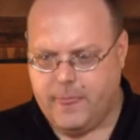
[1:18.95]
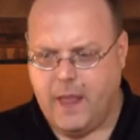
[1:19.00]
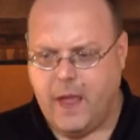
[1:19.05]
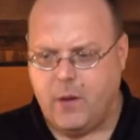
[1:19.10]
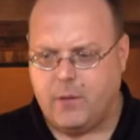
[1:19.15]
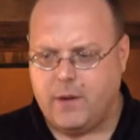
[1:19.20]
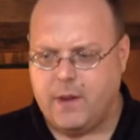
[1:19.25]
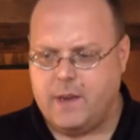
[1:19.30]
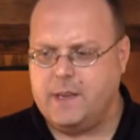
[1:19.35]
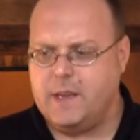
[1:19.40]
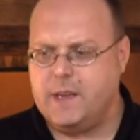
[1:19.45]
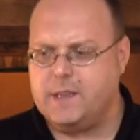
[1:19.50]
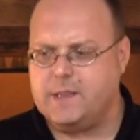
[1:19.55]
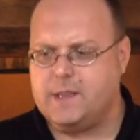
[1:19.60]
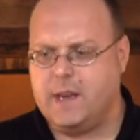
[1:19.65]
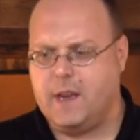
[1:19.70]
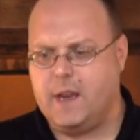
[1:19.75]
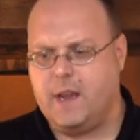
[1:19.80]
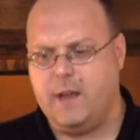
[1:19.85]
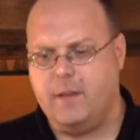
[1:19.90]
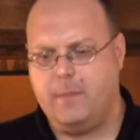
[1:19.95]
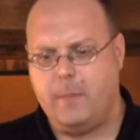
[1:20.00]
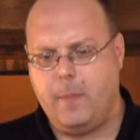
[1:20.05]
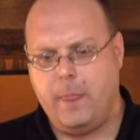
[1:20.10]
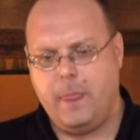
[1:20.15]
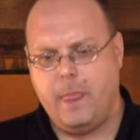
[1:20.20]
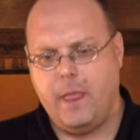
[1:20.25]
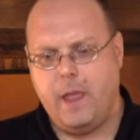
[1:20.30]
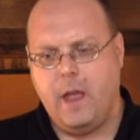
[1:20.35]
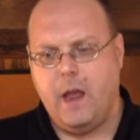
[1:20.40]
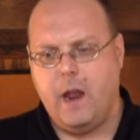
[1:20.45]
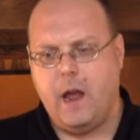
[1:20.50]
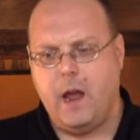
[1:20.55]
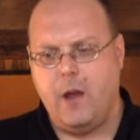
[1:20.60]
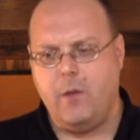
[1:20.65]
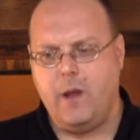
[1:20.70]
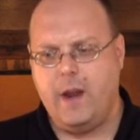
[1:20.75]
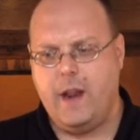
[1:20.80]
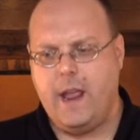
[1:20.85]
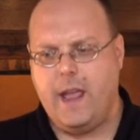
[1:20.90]
Now what it is, uh,
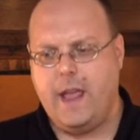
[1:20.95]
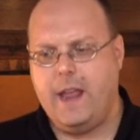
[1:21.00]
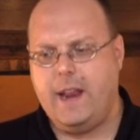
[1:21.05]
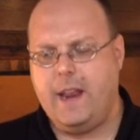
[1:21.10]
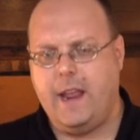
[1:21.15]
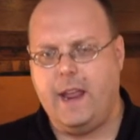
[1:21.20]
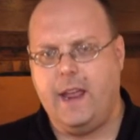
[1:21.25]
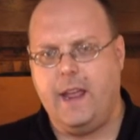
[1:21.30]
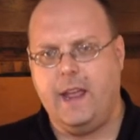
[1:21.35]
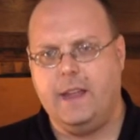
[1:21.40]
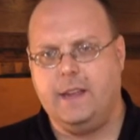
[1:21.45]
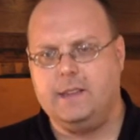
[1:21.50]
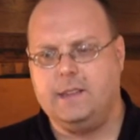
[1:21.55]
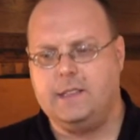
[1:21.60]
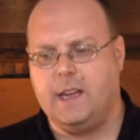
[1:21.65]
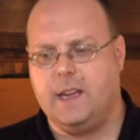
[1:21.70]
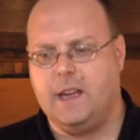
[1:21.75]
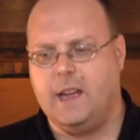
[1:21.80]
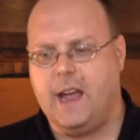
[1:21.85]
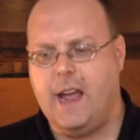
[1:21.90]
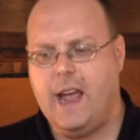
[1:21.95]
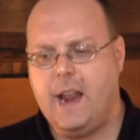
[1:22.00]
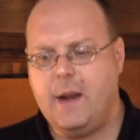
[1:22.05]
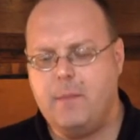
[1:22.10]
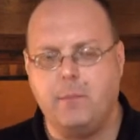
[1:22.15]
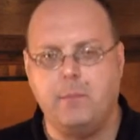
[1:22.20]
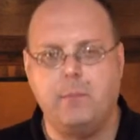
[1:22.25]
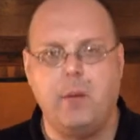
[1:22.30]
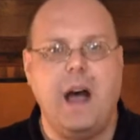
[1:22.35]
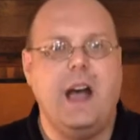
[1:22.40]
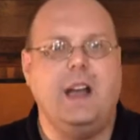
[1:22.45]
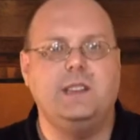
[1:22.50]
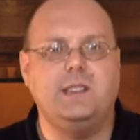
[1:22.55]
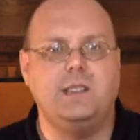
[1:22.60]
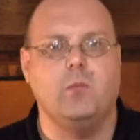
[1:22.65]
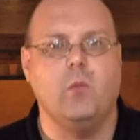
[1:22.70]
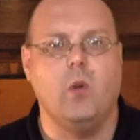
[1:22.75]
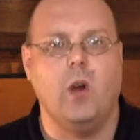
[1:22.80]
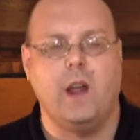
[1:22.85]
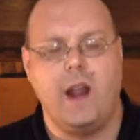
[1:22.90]
I went ahead and uh, I had to buy
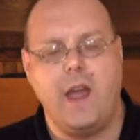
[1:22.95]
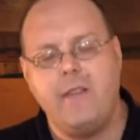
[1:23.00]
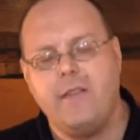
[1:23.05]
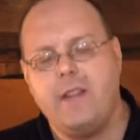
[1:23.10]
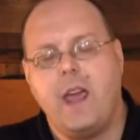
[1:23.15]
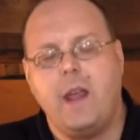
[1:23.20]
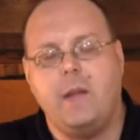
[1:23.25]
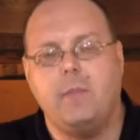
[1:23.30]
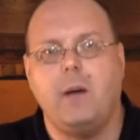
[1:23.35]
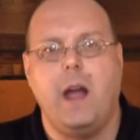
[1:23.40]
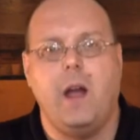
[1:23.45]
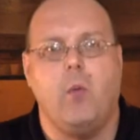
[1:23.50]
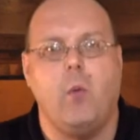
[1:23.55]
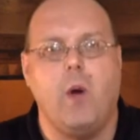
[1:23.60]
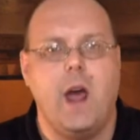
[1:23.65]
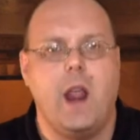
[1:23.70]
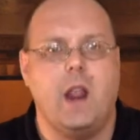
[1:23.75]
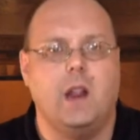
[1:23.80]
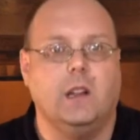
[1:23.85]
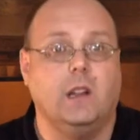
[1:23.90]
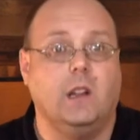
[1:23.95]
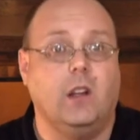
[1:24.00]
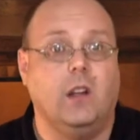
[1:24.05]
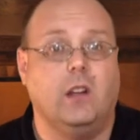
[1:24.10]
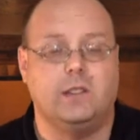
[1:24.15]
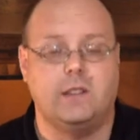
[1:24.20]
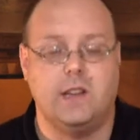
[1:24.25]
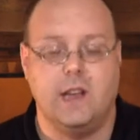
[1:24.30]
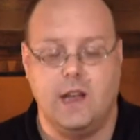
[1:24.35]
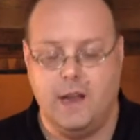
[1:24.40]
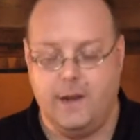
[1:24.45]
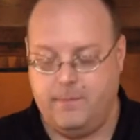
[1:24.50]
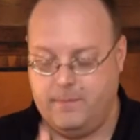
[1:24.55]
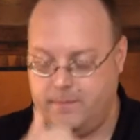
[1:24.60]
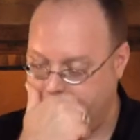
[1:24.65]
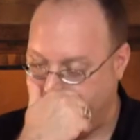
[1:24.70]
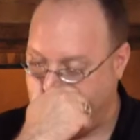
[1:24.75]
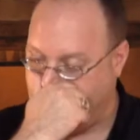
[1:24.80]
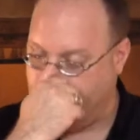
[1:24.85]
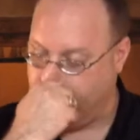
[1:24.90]
some wine. I haven't had to buy wine in a long
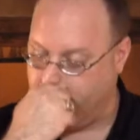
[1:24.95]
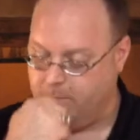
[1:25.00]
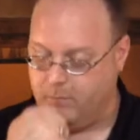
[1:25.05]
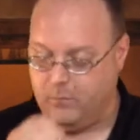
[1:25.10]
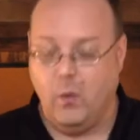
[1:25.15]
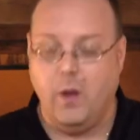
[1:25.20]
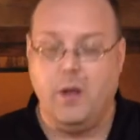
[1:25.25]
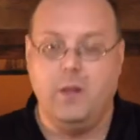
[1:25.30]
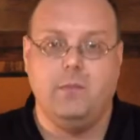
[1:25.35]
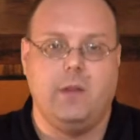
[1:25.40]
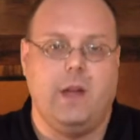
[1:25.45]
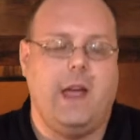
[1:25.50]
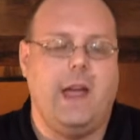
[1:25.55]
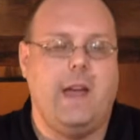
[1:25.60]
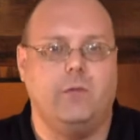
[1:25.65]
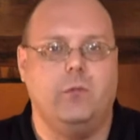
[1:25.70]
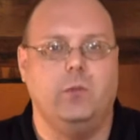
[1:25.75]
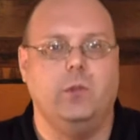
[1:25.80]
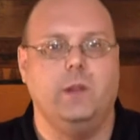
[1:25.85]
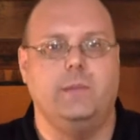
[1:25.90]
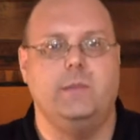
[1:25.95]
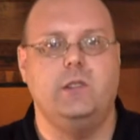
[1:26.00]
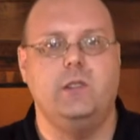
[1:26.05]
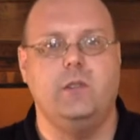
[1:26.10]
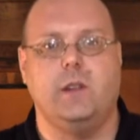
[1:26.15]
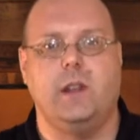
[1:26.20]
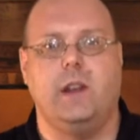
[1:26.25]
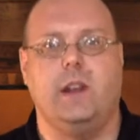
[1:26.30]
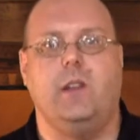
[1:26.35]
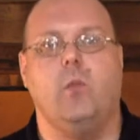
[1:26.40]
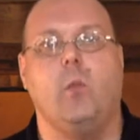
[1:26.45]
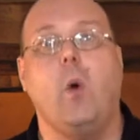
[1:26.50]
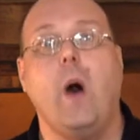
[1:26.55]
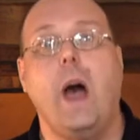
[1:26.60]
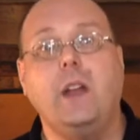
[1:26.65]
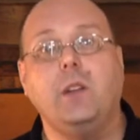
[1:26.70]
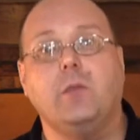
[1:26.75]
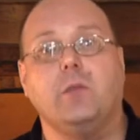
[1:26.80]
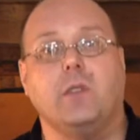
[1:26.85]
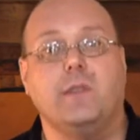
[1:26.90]
time. Uh, one, but I haven't really been doing any
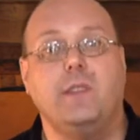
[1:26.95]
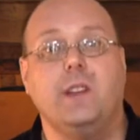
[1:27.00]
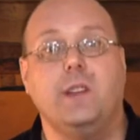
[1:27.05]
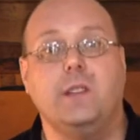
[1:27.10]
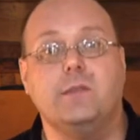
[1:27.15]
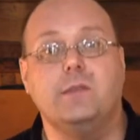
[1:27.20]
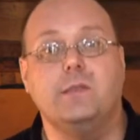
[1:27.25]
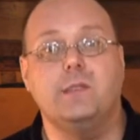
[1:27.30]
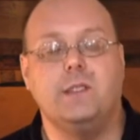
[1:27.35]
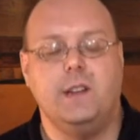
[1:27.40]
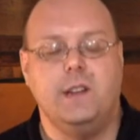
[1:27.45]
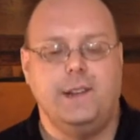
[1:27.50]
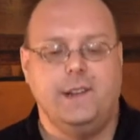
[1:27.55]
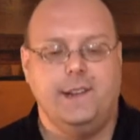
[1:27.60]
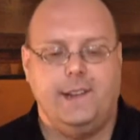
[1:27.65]
wine reviews.